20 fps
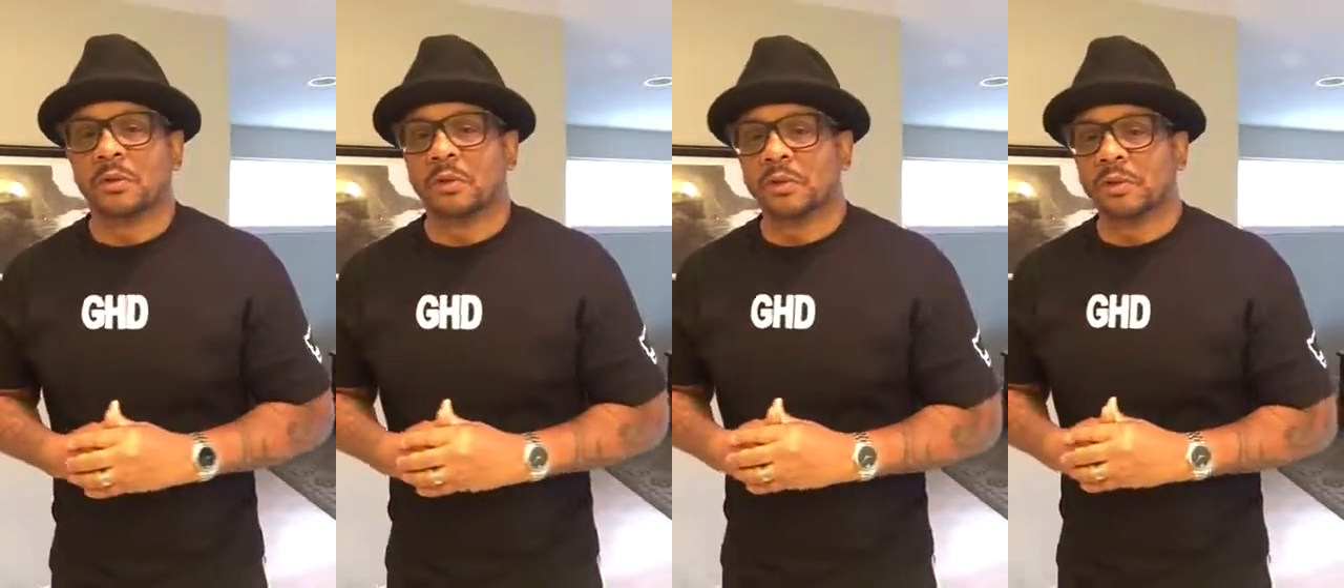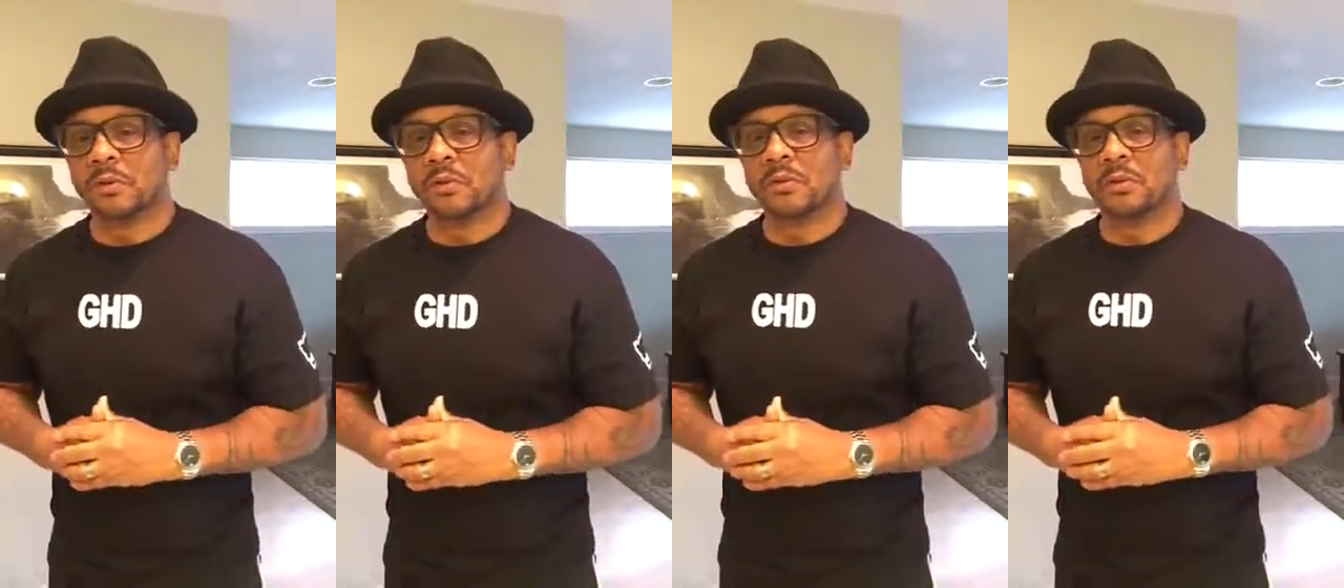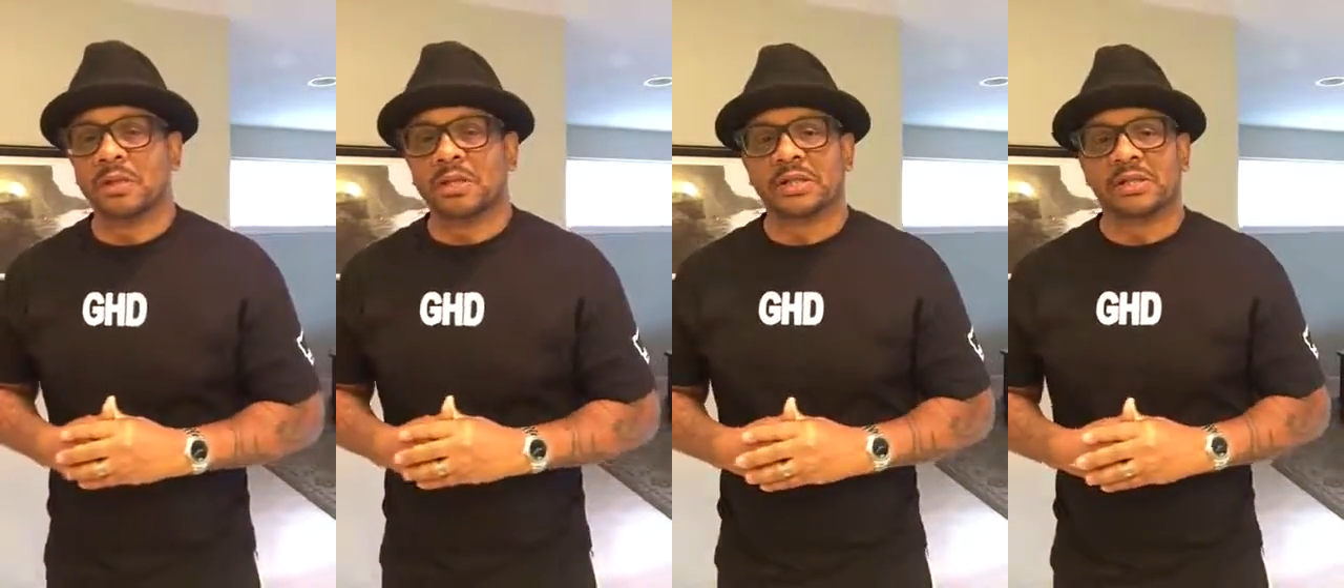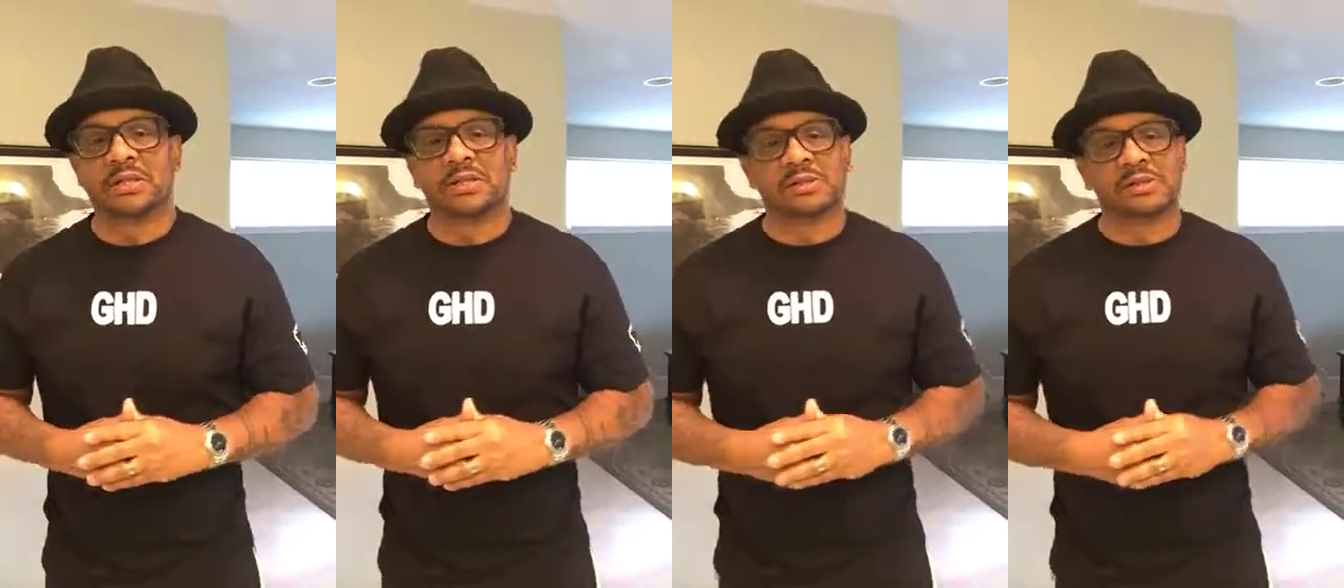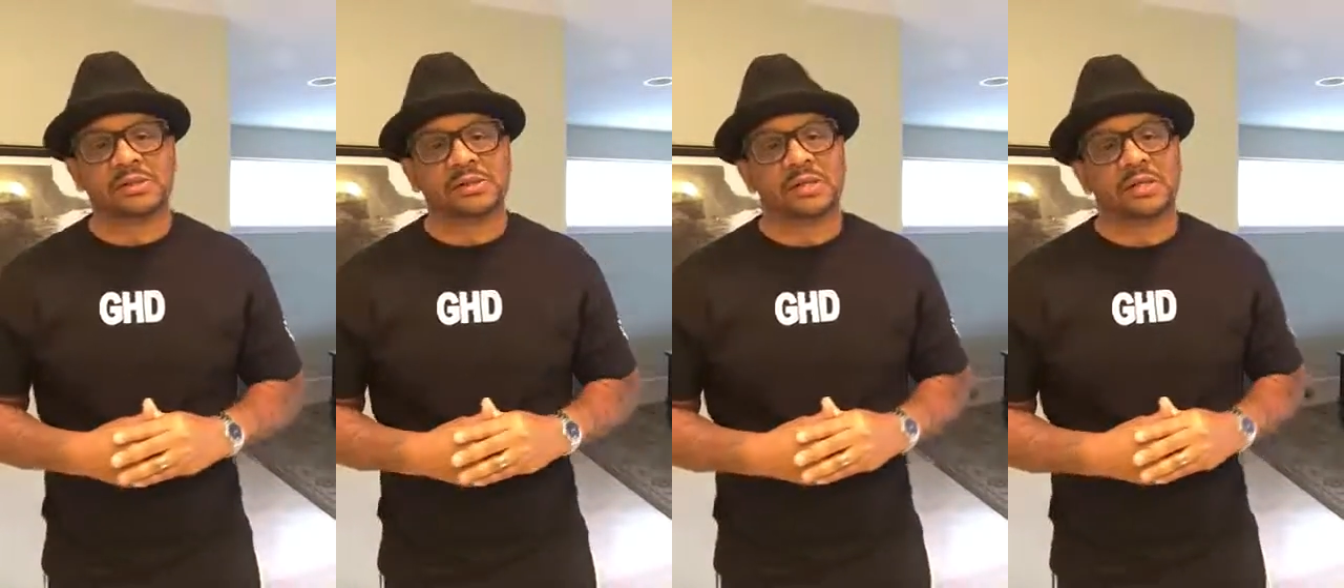who
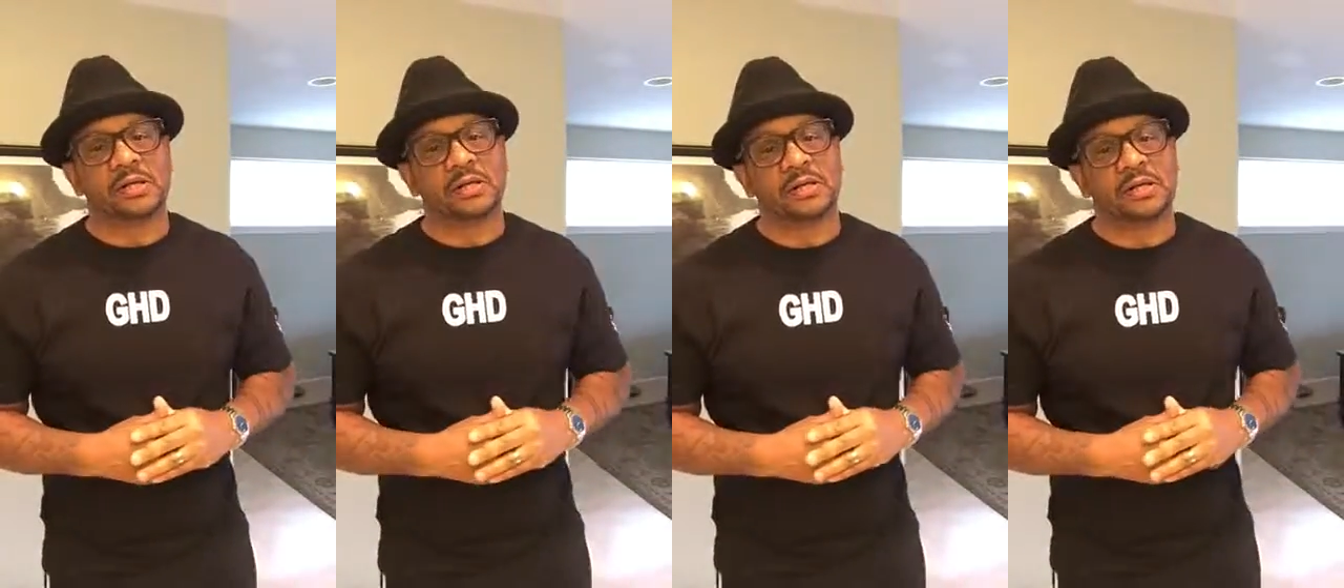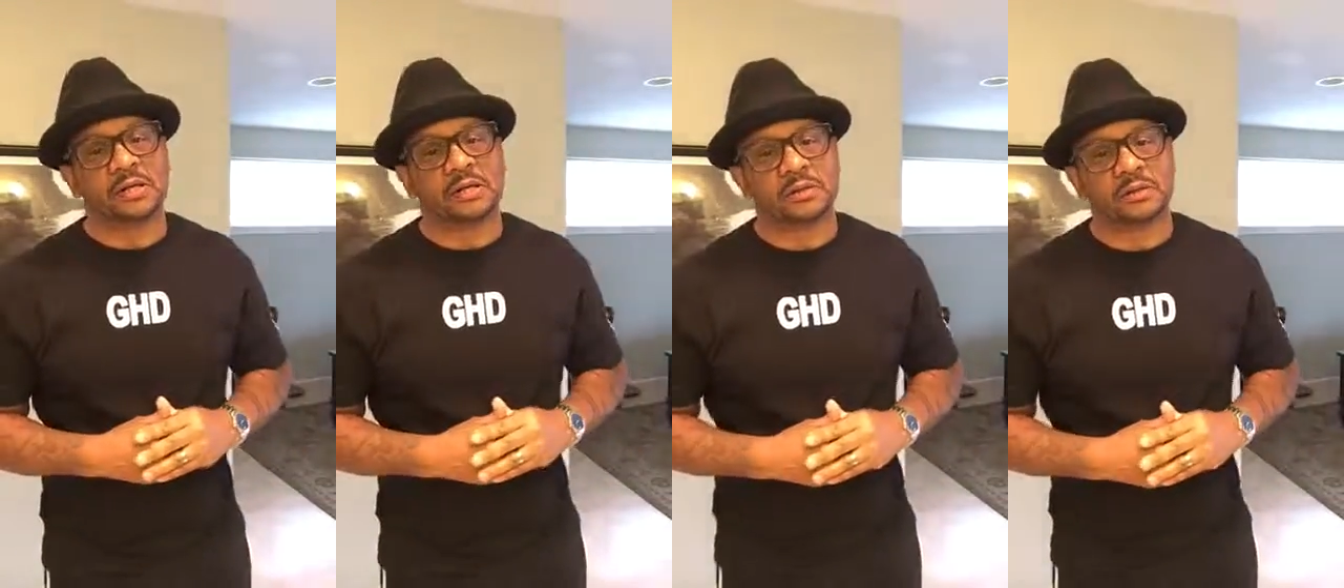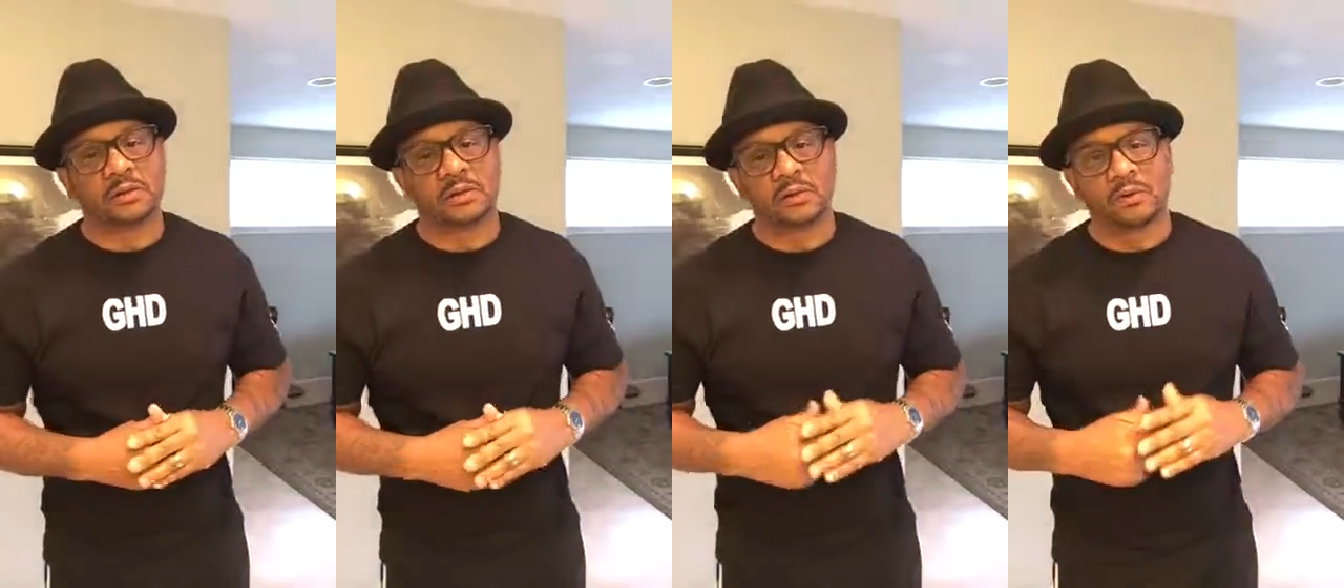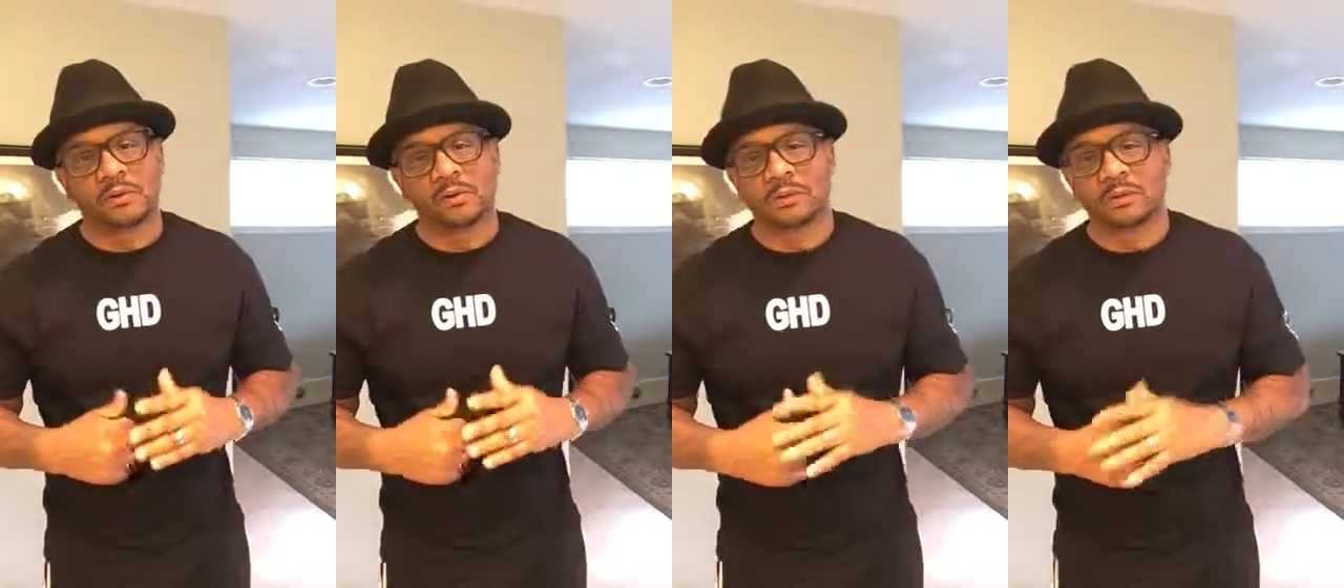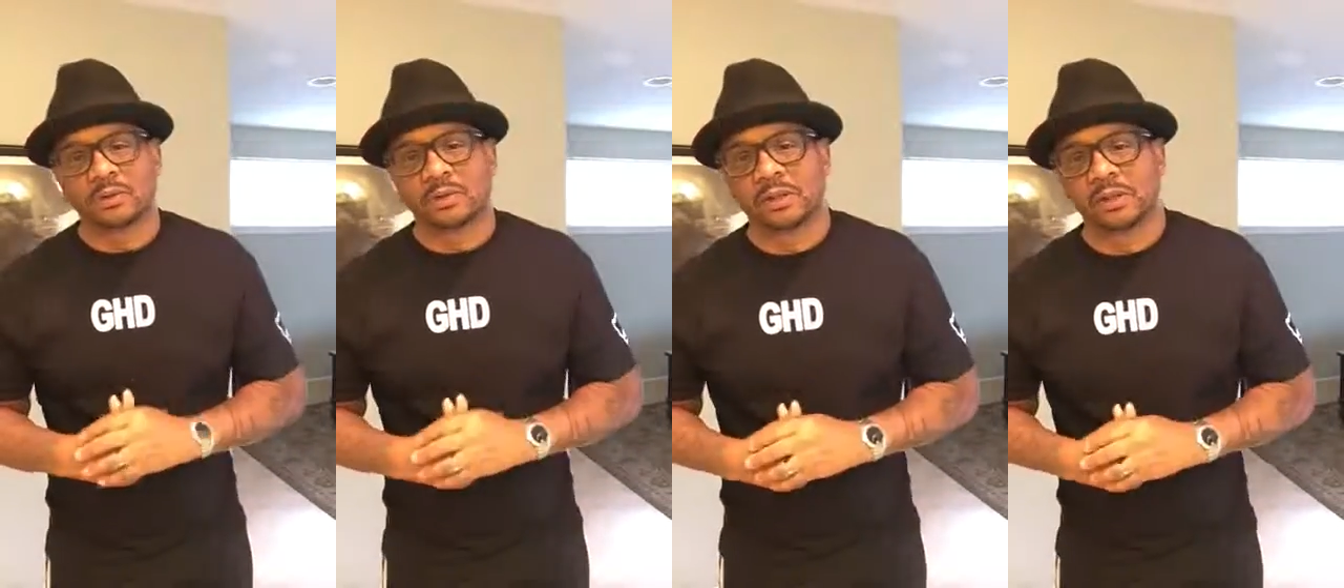is
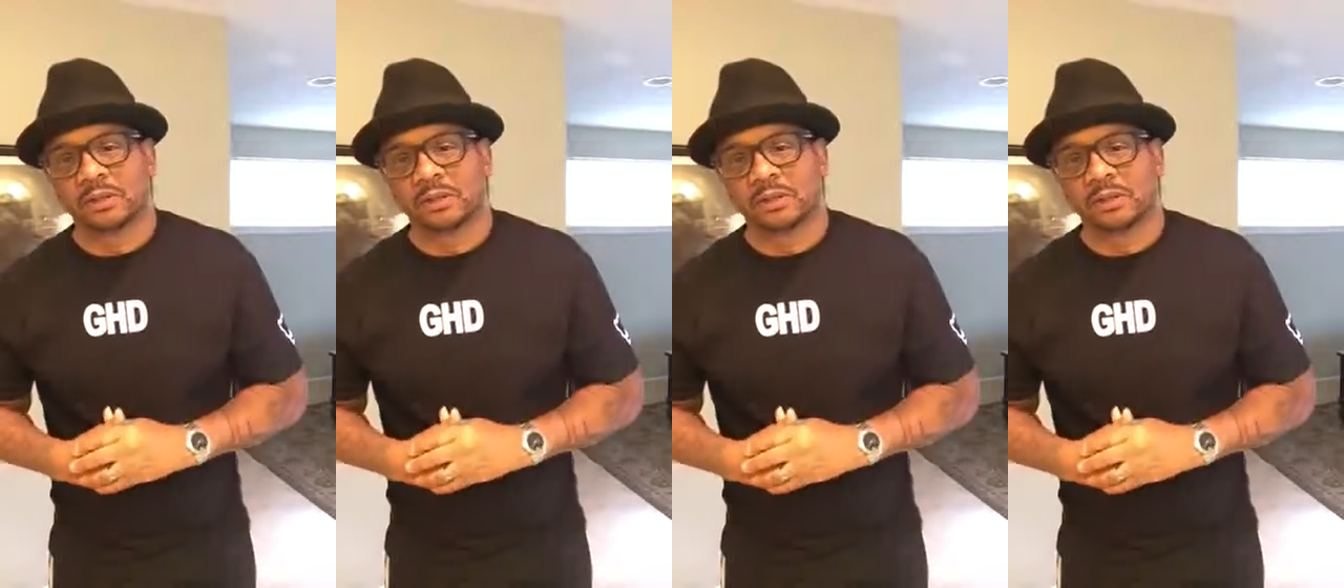co-owner